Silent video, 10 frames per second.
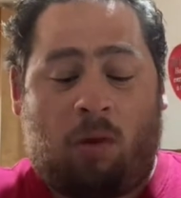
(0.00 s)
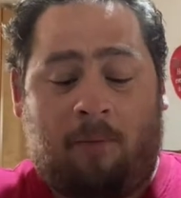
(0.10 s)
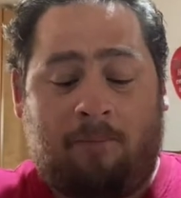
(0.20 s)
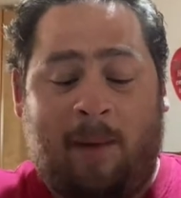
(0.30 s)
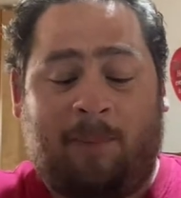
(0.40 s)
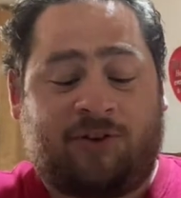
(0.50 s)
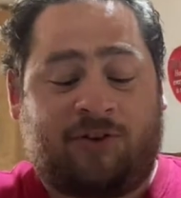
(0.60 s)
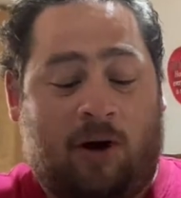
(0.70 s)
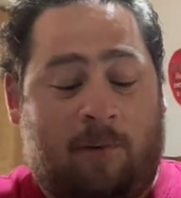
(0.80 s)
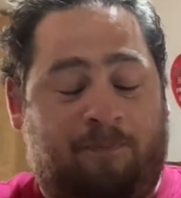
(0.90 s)
maple
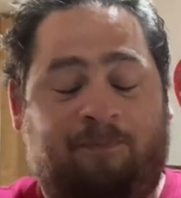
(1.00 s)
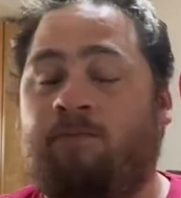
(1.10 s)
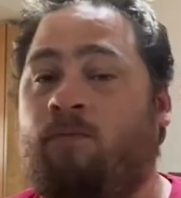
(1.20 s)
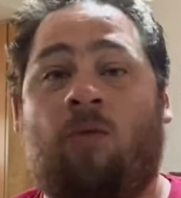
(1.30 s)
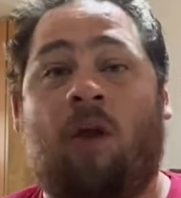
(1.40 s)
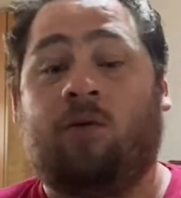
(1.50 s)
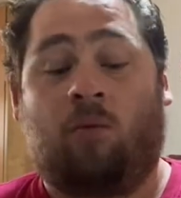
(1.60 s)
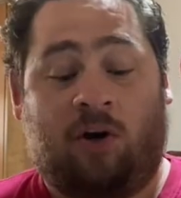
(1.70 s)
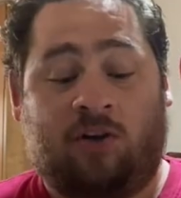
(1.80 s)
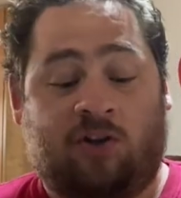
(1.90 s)
syrup
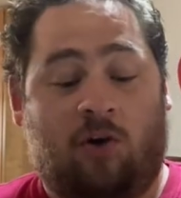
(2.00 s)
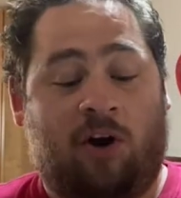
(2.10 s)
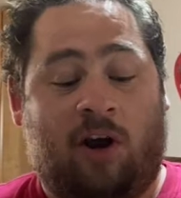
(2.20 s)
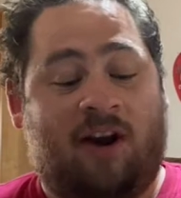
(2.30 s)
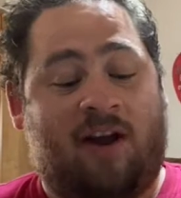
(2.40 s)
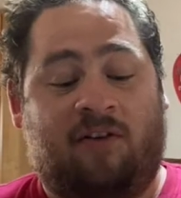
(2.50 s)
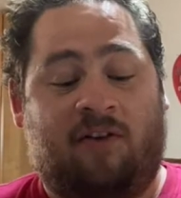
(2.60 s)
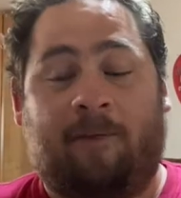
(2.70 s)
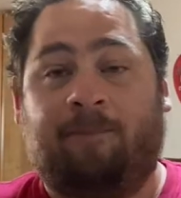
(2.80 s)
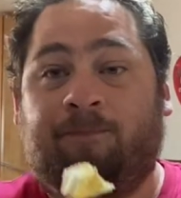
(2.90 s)
works so good on everything.